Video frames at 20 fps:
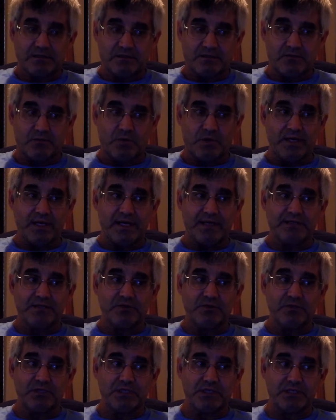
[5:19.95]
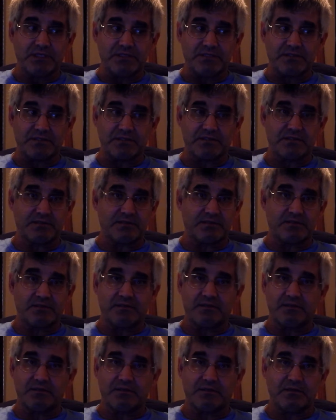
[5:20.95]
the way I do it is
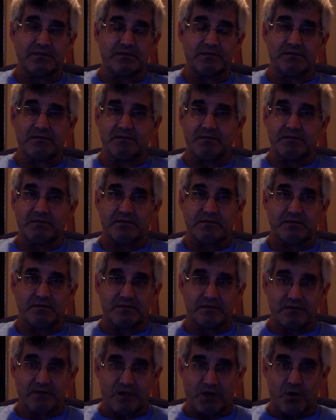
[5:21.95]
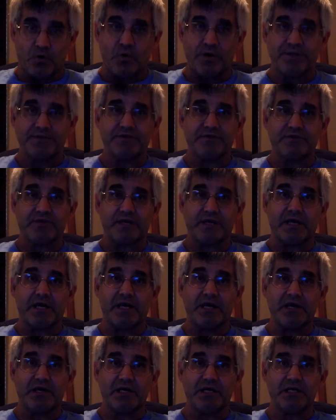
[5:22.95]
go into their
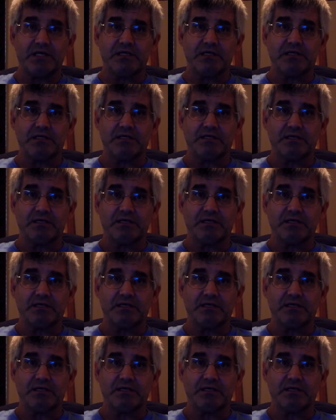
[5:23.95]
area,